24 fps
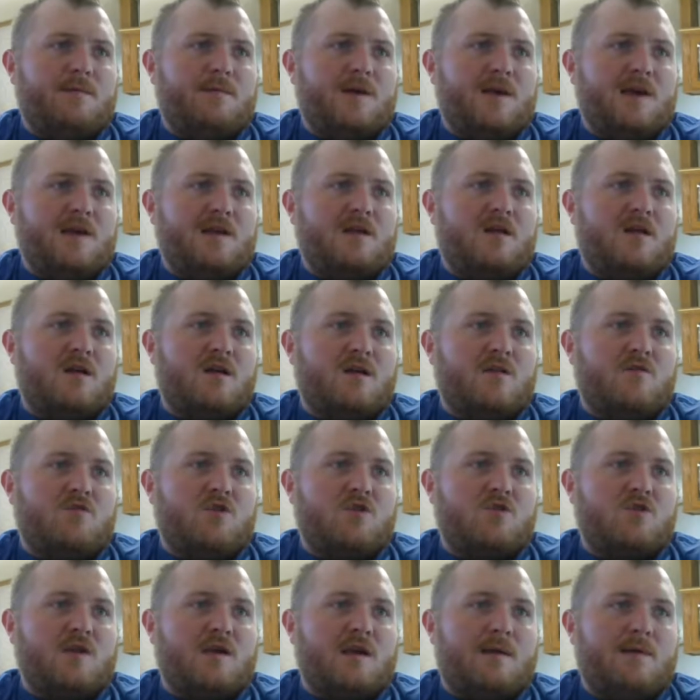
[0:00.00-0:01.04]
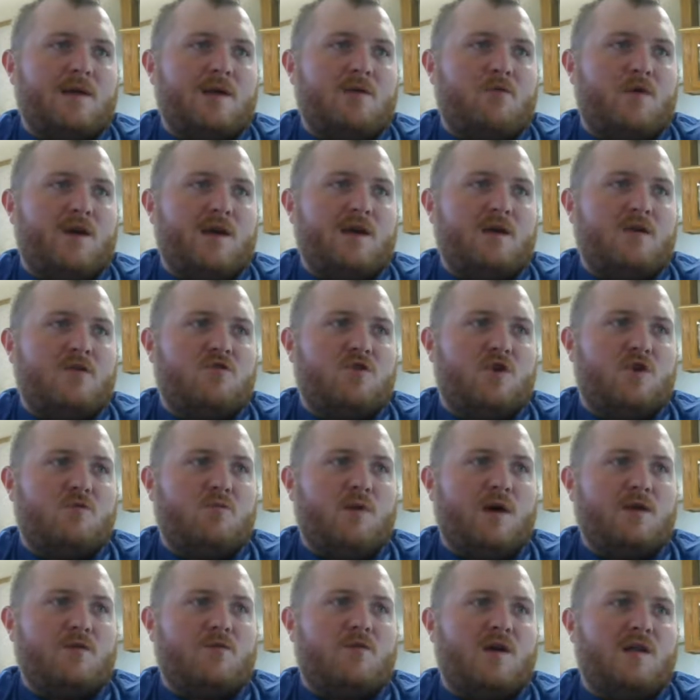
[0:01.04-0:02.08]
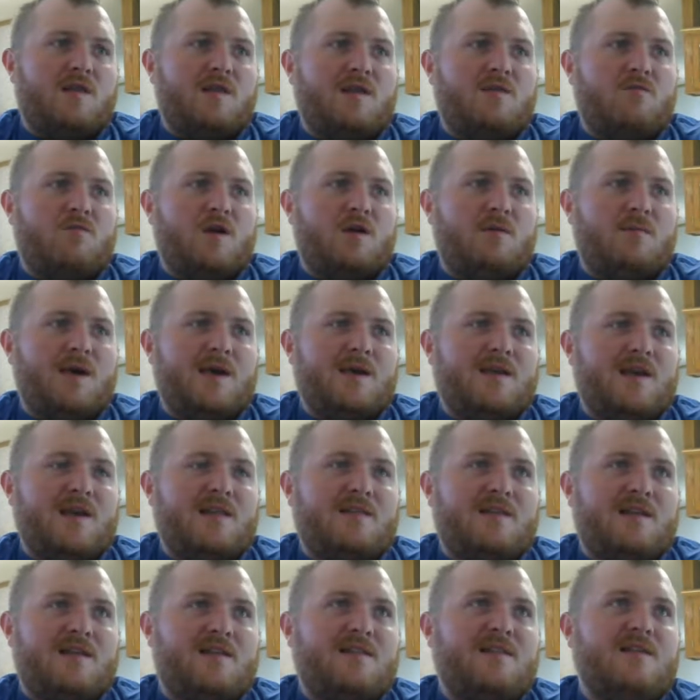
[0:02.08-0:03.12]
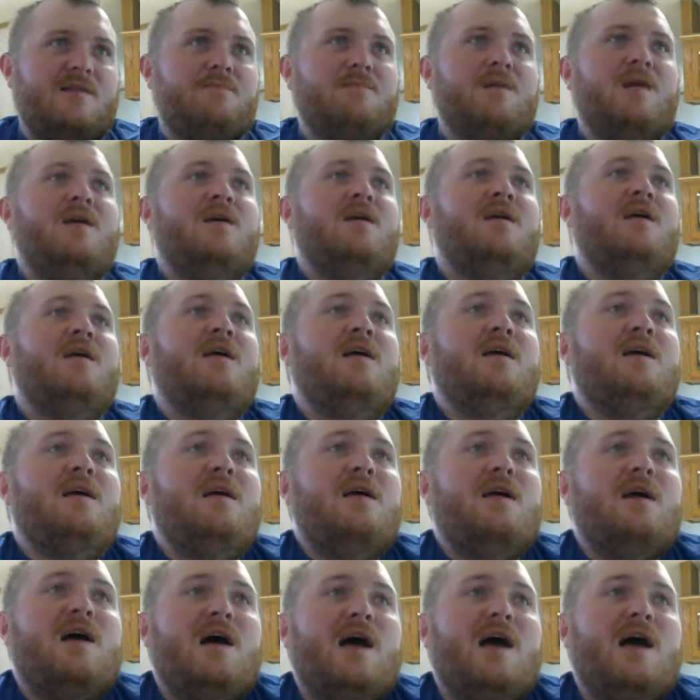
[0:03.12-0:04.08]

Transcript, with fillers: mechanical construction company where he assured a writer credit that the running man gets it.